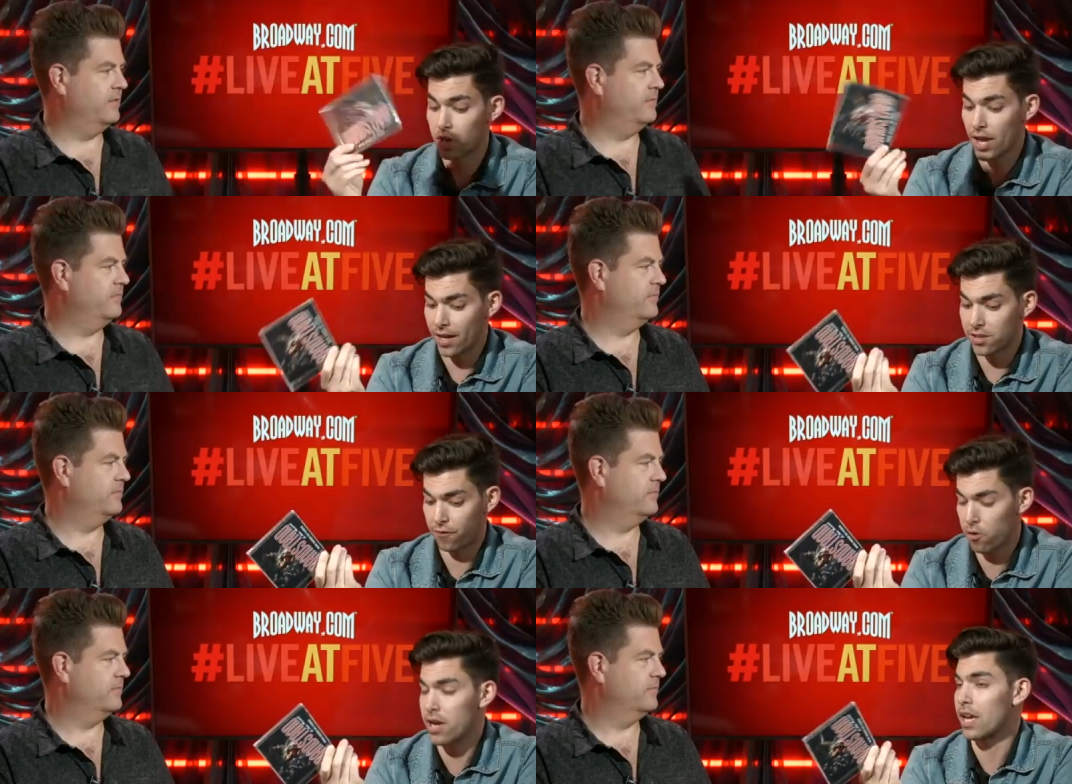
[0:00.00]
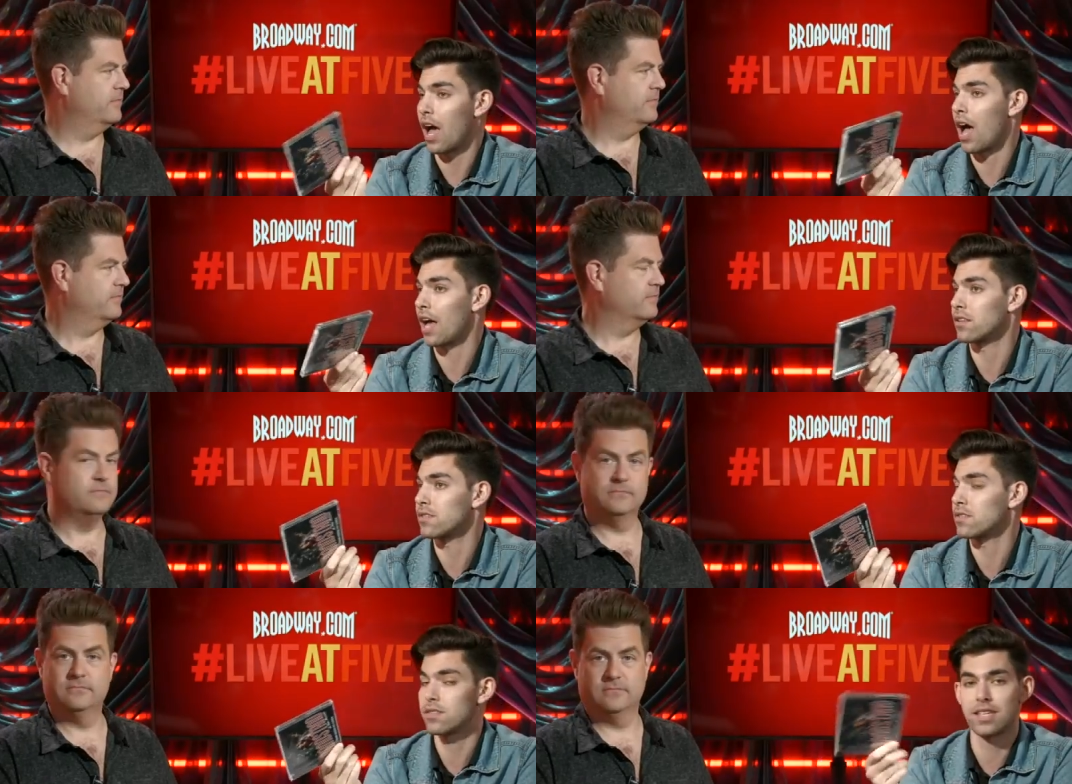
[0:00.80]
Speaker 1: Yeah, it's free on
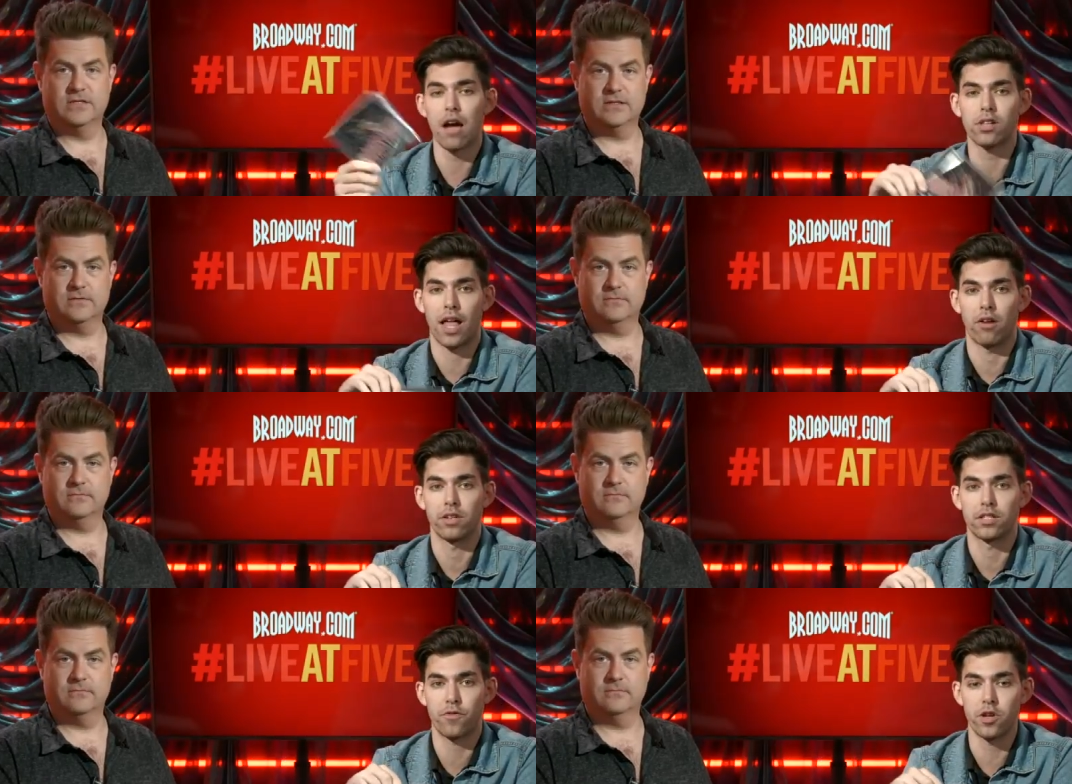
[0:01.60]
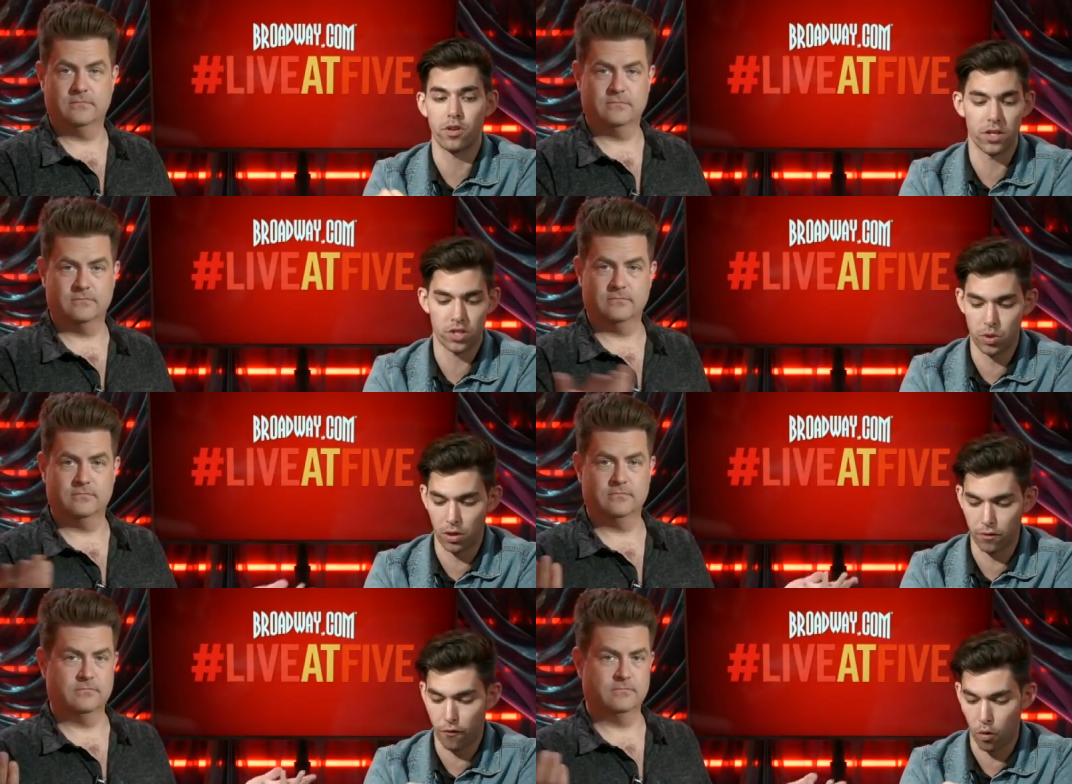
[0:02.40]
SoundCloud. It's free. You can listen to
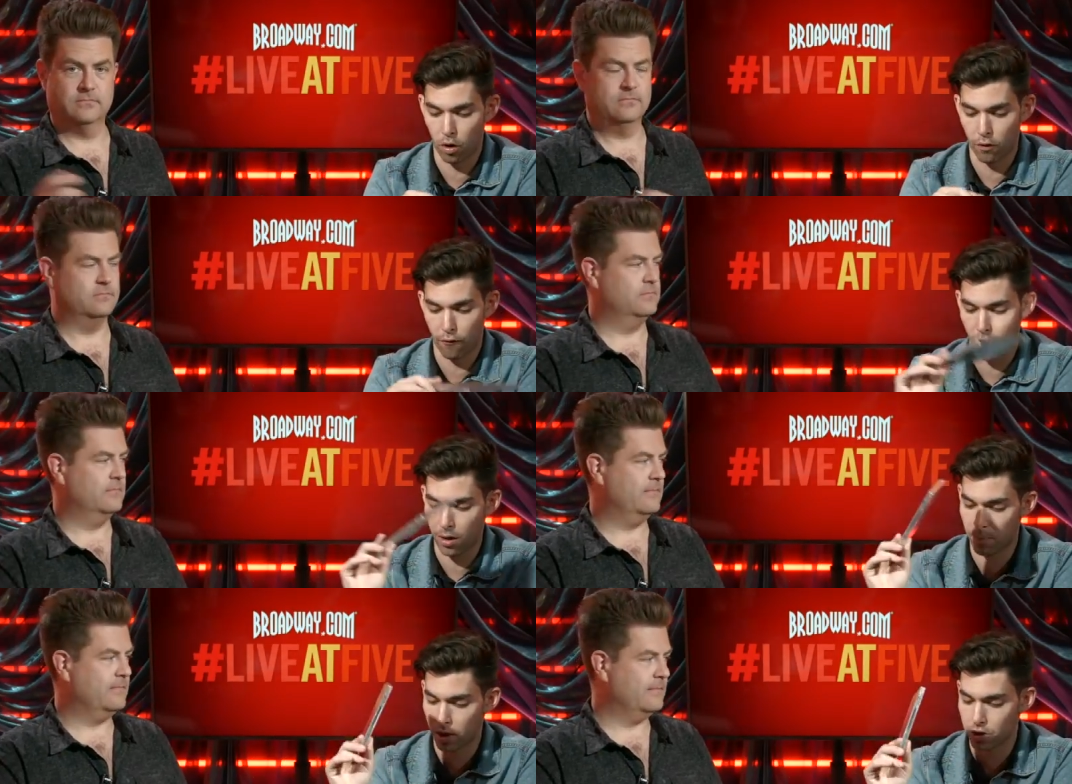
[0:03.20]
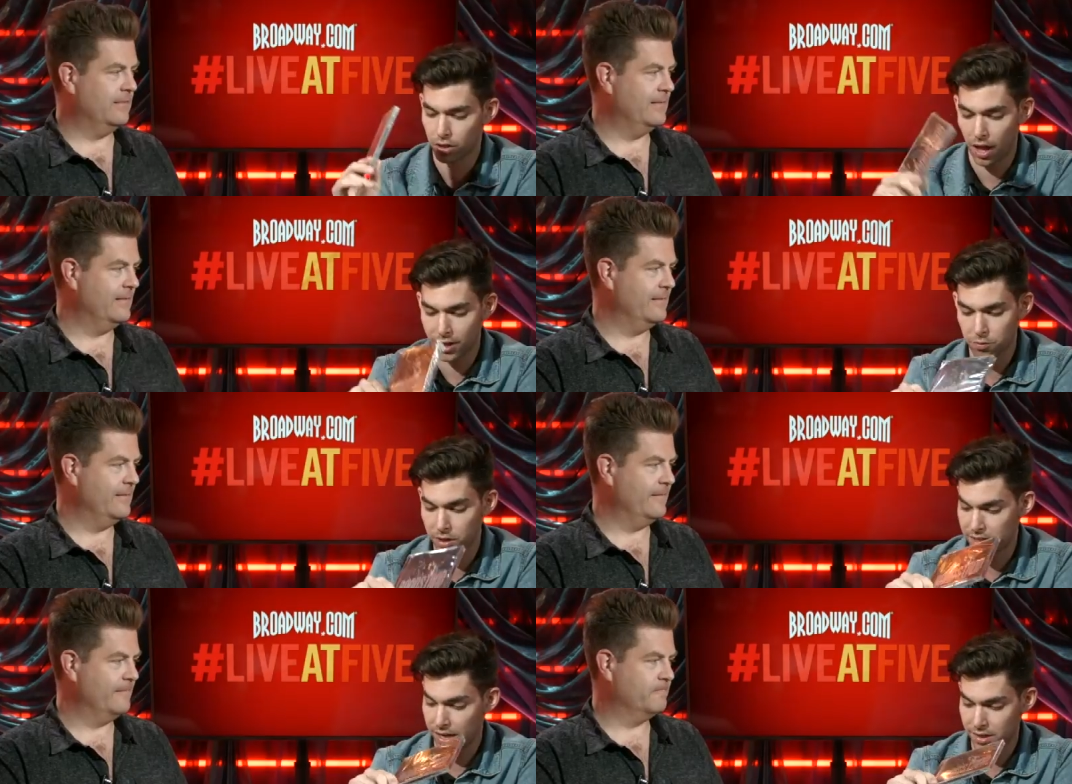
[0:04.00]
it for from July
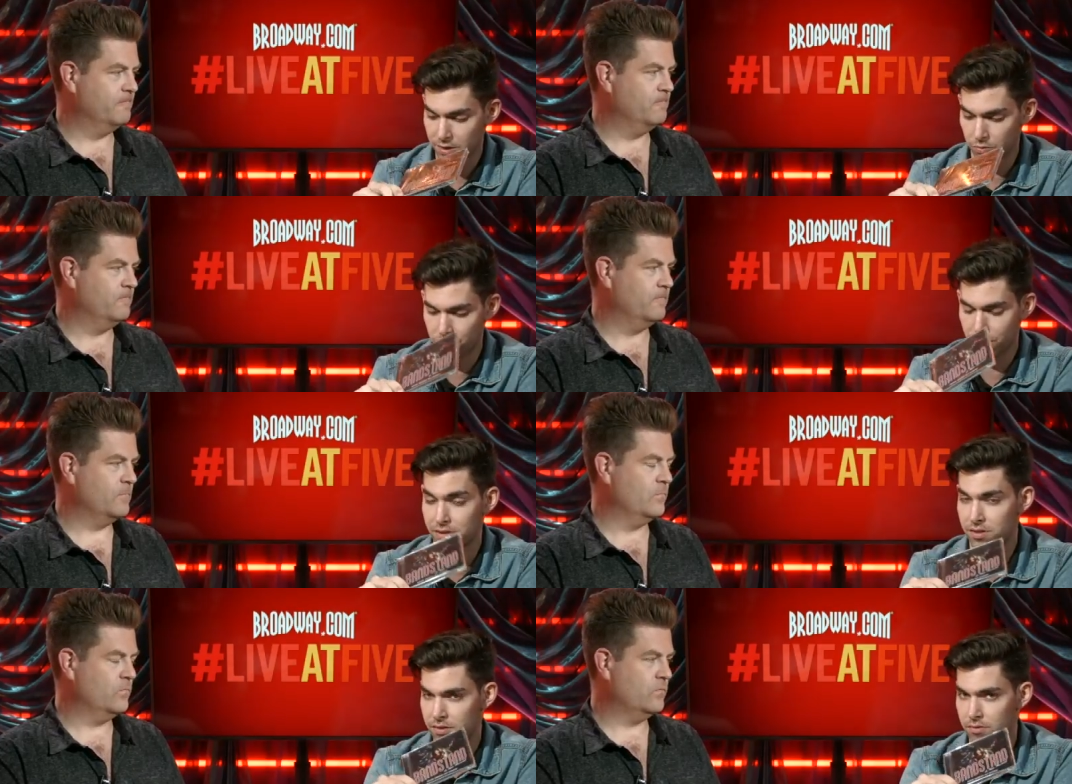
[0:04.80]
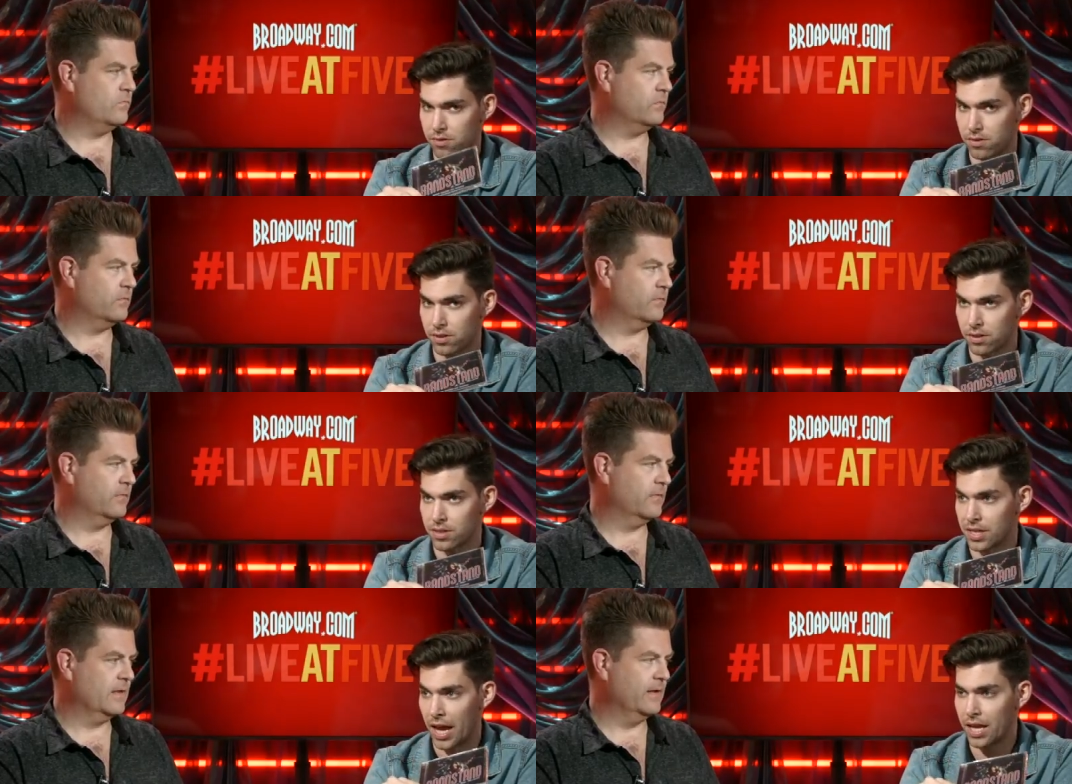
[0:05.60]
26, which is
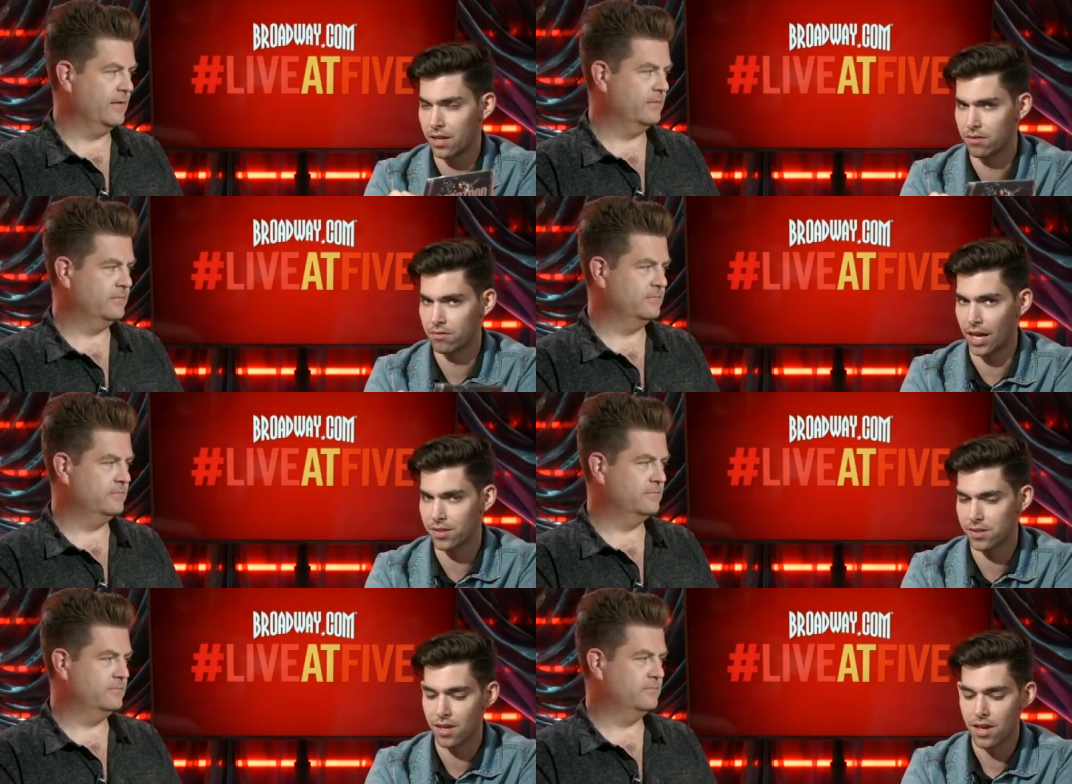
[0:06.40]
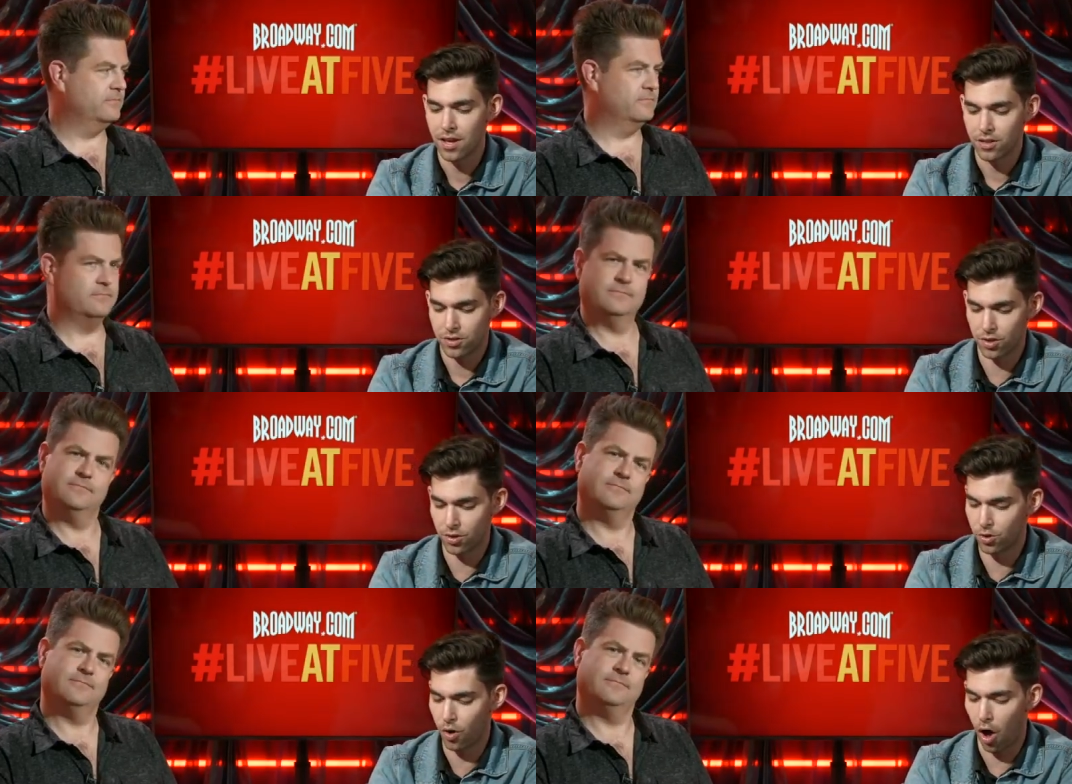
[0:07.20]
today yes,
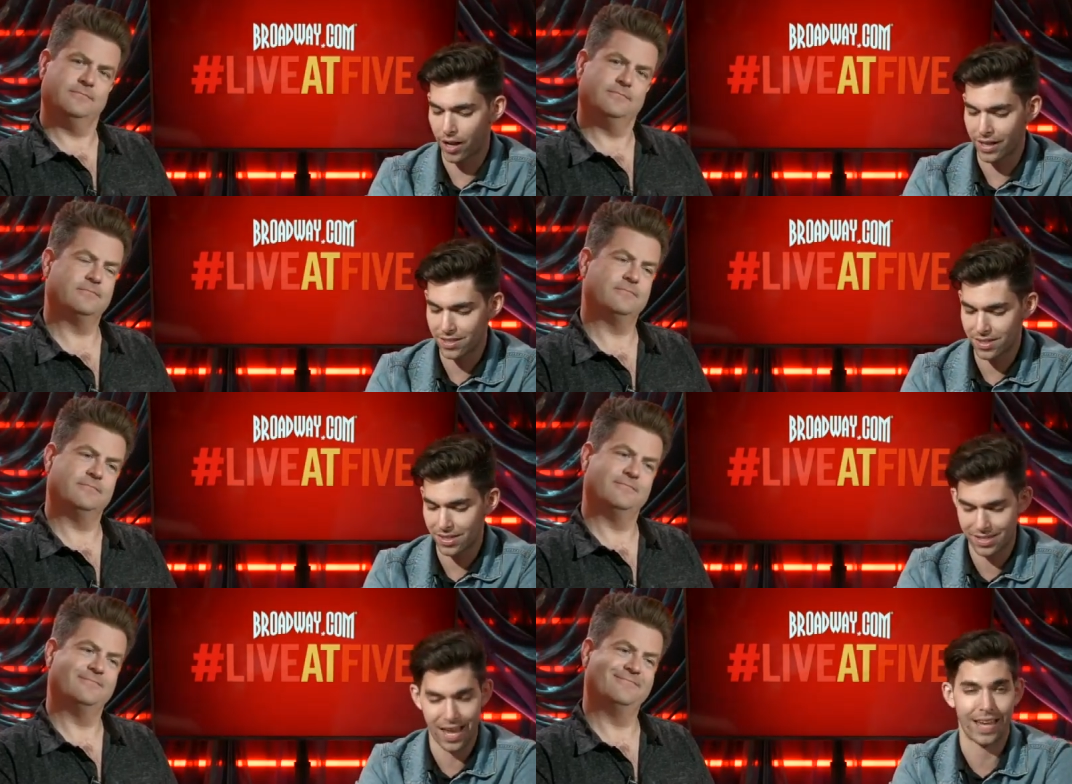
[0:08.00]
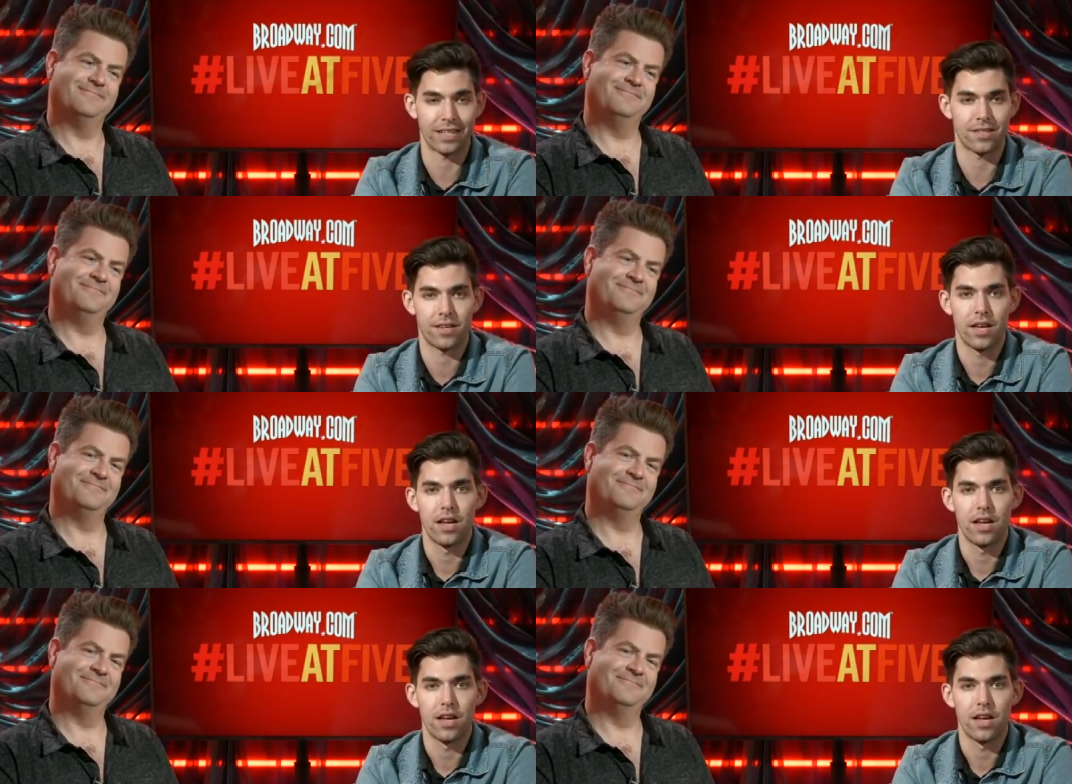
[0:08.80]
to August 2nd.